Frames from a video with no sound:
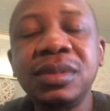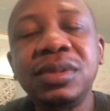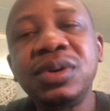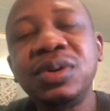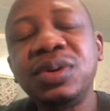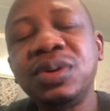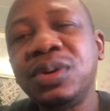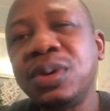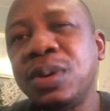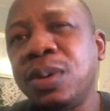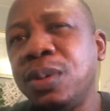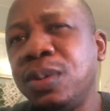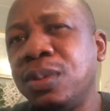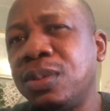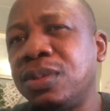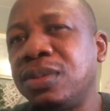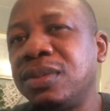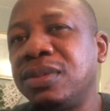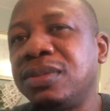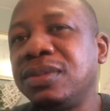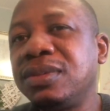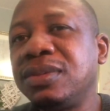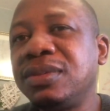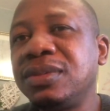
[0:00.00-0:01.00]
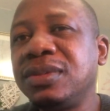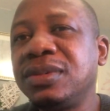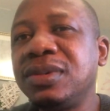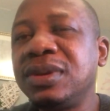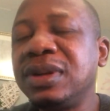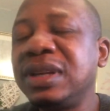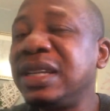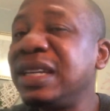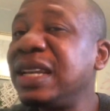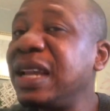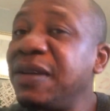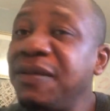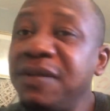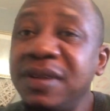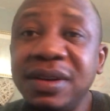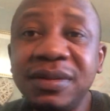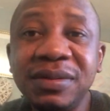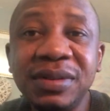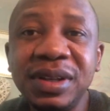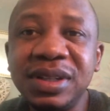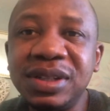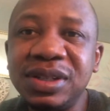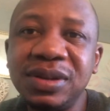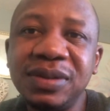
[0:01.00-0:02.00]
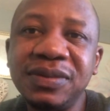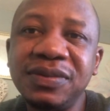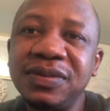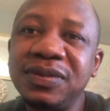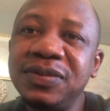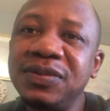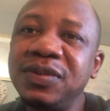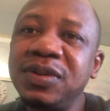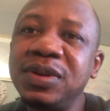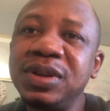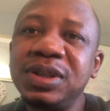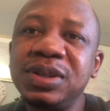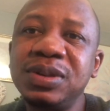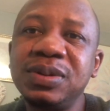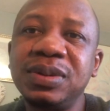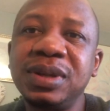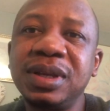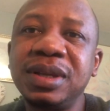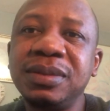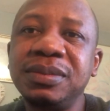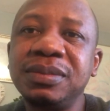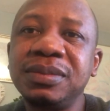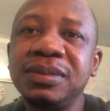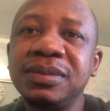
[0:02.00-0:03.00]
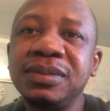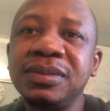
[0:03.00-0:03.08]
No, never raise your voice to him.